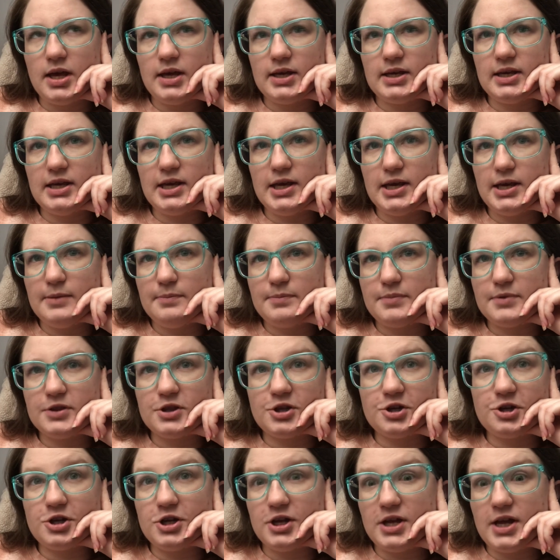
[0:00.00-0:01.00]
Keep
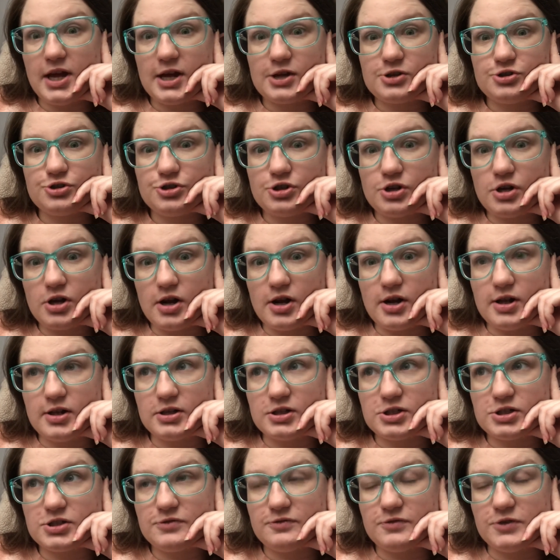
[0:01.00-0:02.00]
$30
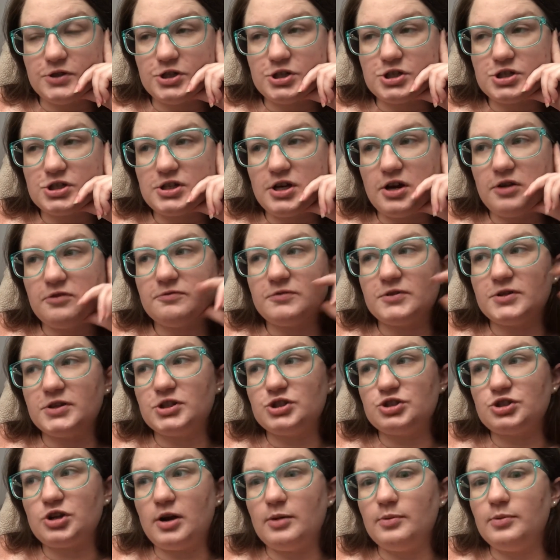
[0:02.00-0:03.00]
extra for yourself for the
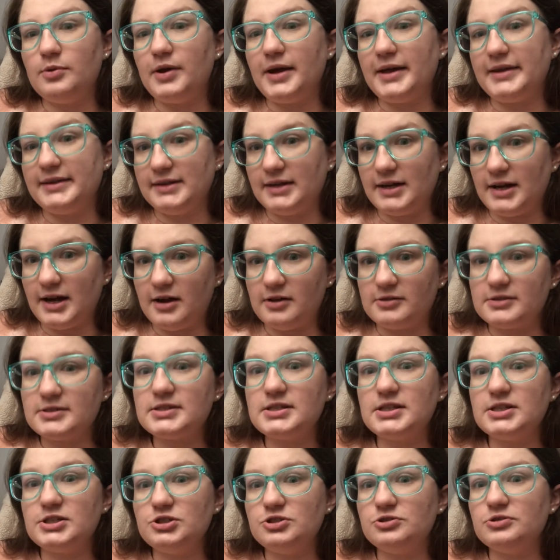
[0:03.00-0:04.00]
trouble, and then I'll
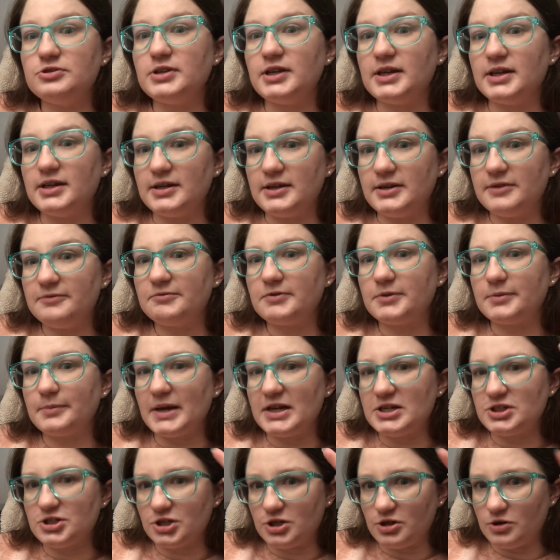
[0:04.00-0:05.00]
send you the
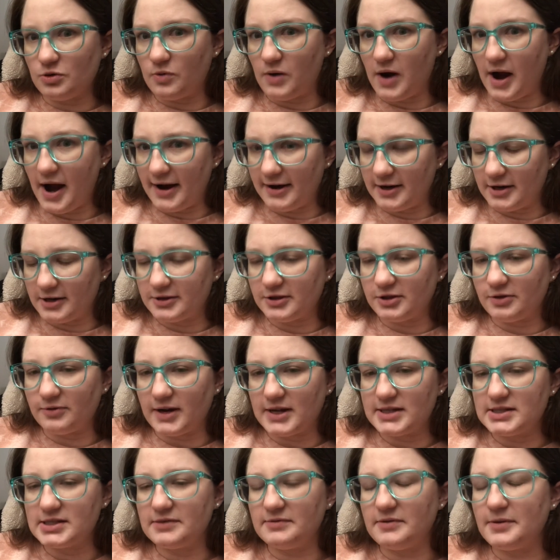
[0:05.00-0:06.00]
information to wire the
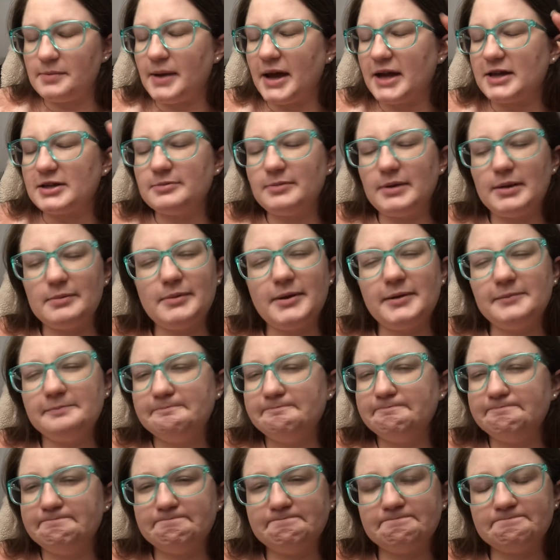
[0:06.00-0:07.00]
rest of it back to me. I'm
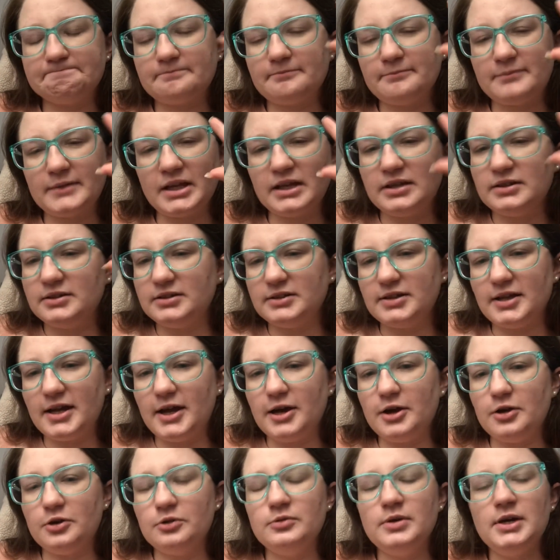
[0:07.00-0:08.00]
like,
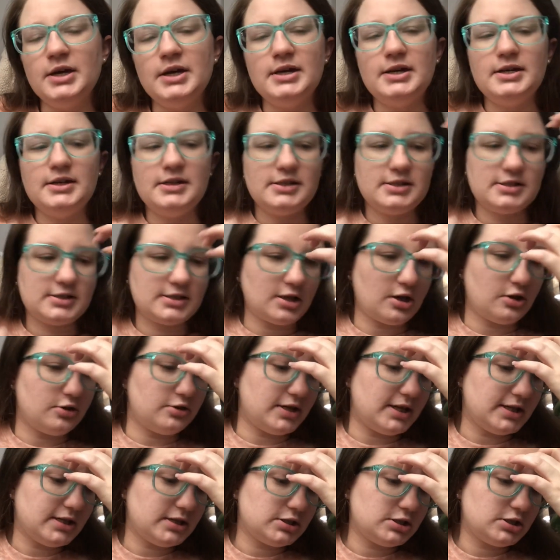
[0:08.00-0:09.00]
no. So
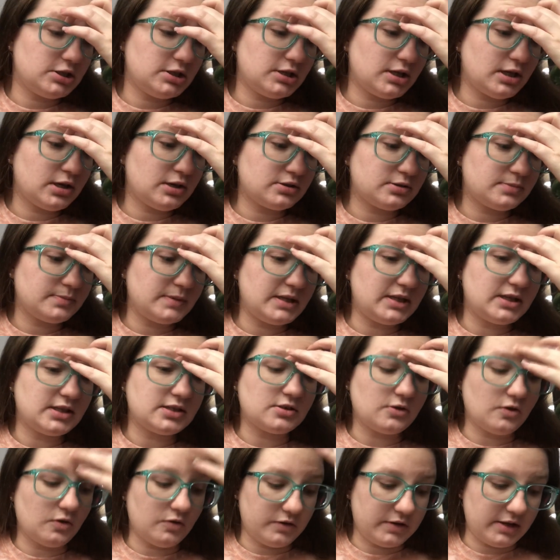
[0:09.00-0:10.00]
then she tells me this
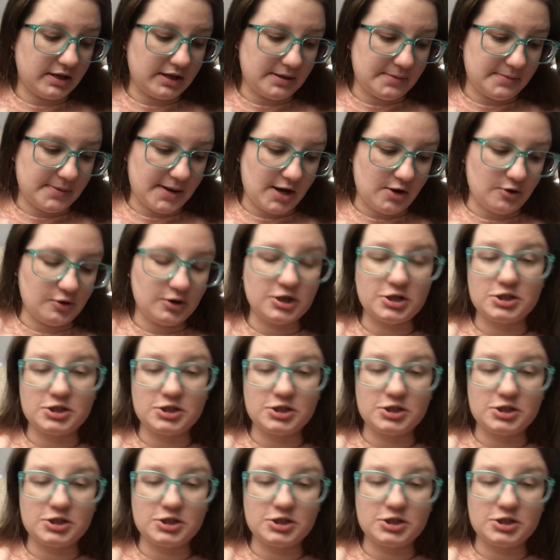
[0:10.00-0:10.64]
whole thing about her